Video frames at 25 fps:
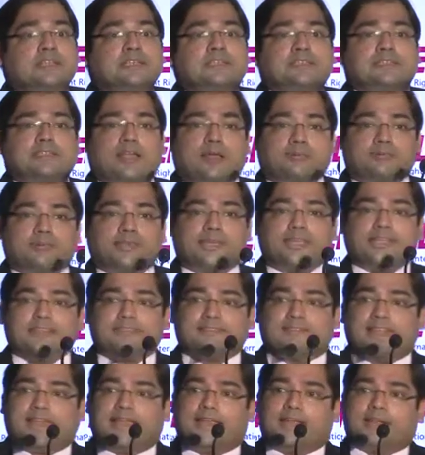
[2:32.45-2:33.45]
Somebody
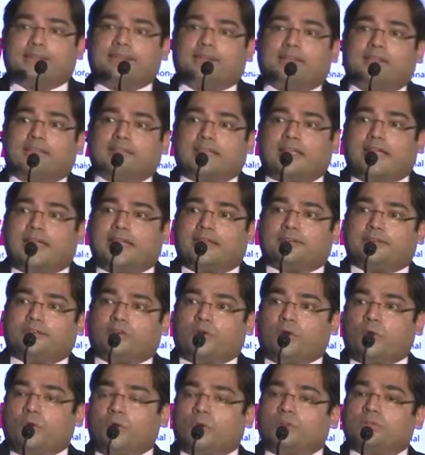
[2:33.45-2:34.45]
said that
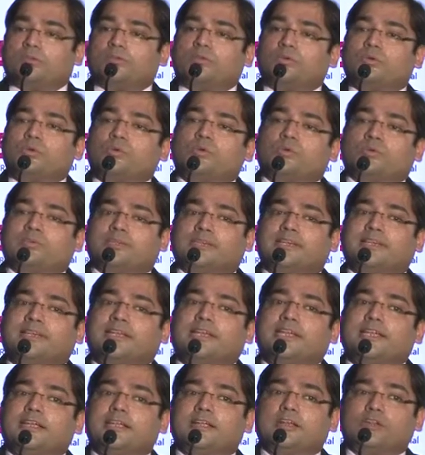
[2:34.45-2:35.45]
although the
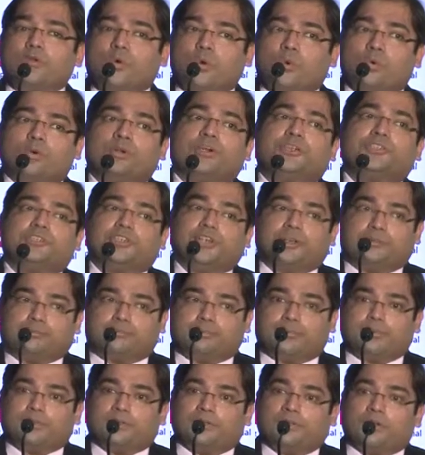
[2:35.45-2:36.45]
legal
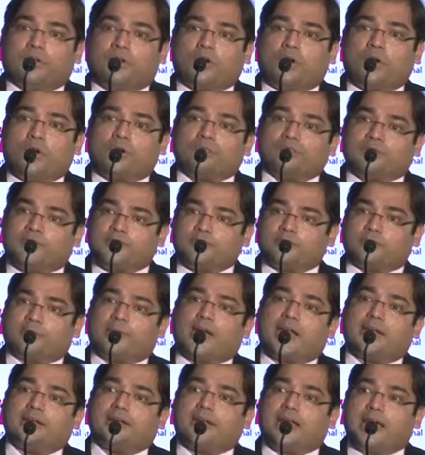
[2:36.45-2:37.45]
ownership of this
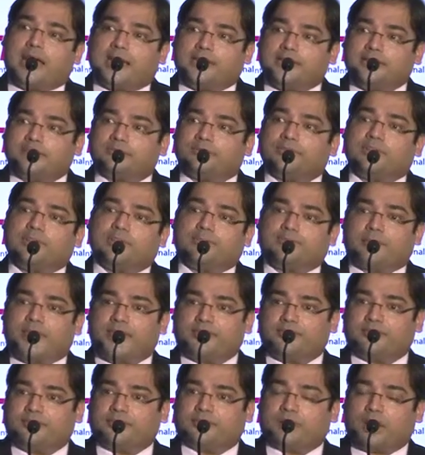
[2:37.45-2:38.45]
brand lies with the
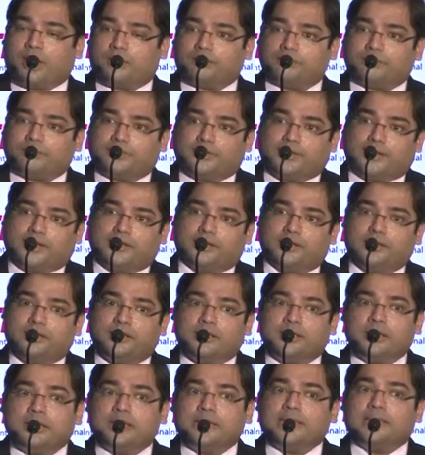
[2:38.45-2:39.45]
parent company,
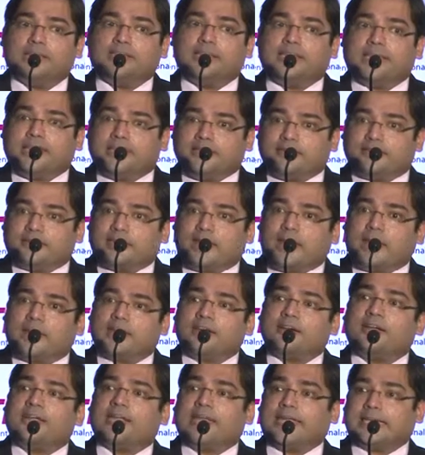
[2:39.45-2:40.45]
the
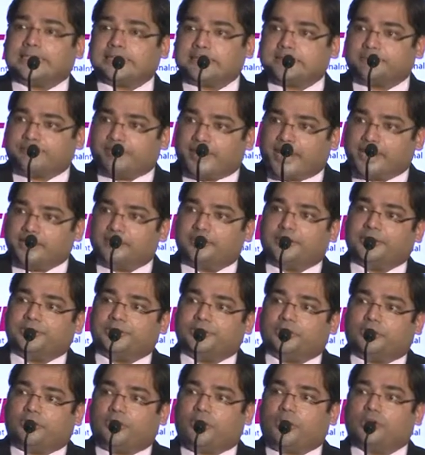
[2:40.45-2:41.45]
entire
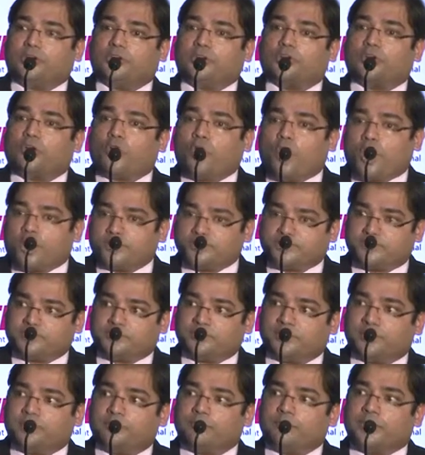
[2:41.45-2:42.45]
expenditure or the
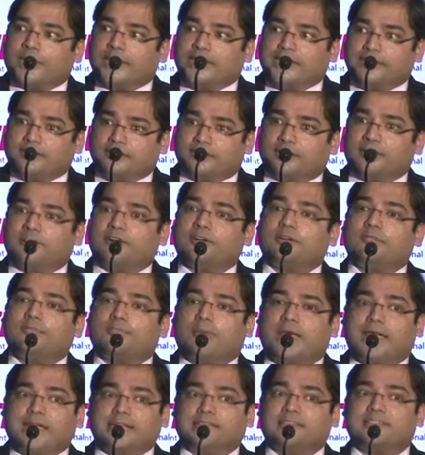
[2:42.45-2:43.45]
costs were incurred
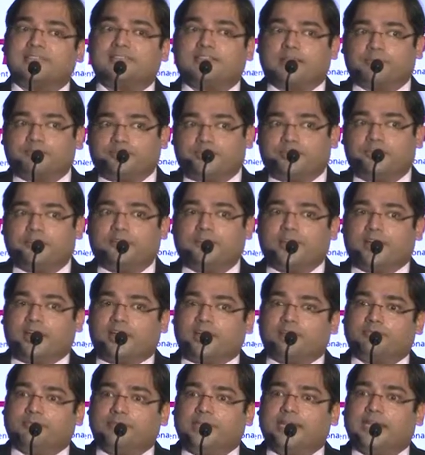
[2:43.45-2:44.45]
by the subsidiary
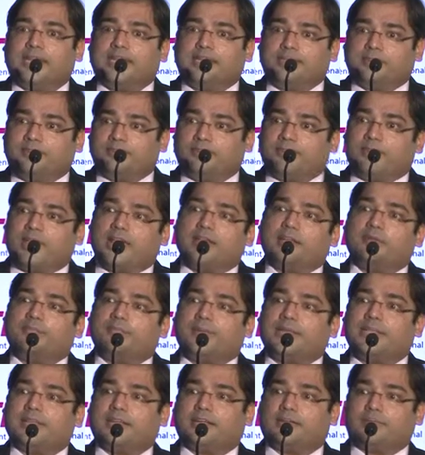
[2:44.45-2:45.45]
company in
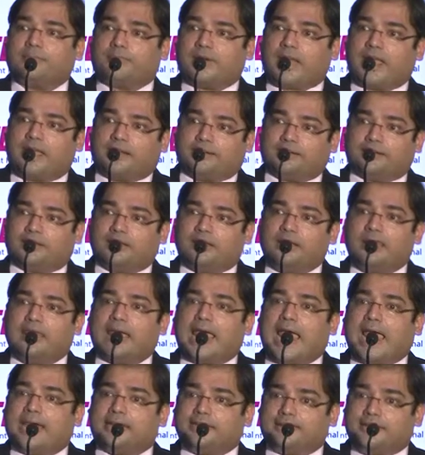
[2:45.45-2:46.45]
developing that brand
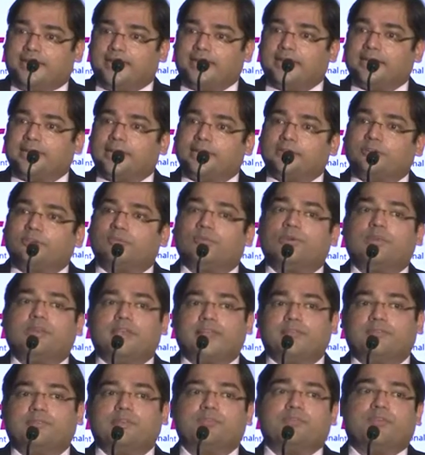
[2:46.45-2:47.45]
and taking it to a
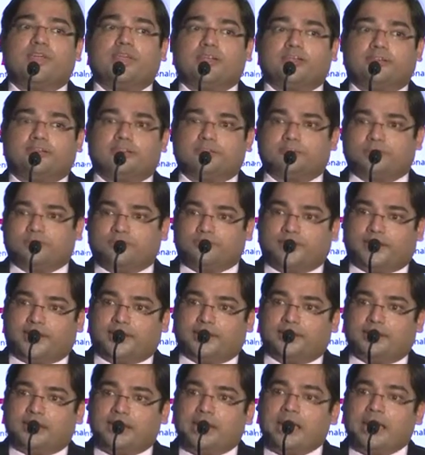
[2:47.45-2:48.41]
level where it is today.